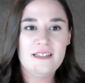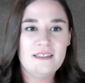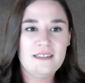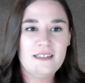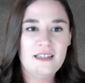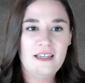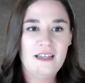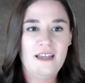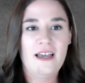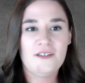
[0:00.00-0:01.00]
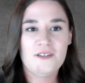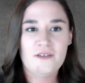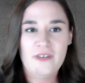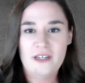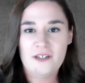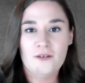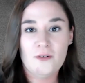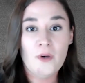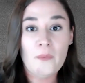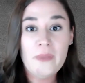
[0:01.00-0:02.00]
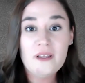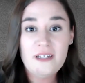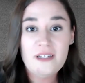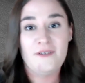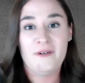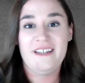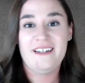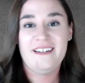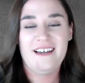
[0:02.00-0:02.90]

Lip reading: is the Extravehicular Mobility Unit.